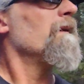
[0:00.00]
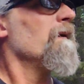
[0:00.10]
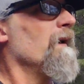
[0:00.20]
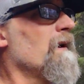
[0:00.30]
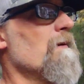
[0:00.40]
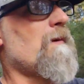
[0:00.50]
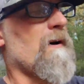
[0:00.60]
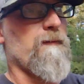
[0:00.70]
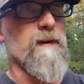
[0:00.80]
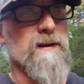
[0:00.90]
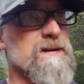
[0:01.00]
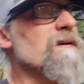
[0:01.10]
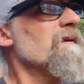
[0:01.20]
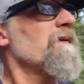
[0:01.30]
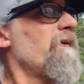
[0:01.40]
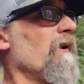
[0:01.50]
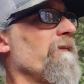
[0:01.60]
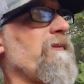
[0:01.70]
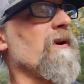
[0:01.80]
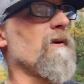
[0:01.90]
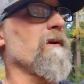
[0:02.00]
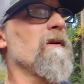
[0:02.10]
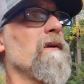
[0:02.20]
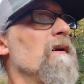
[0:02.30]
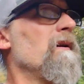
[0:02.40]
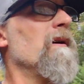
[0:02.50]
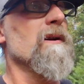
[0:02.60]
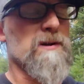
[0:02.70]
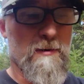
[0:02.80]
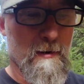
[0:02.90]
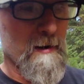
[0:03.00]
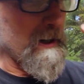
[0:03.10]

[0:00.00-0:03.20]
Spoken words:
They come off of this farm field in this corner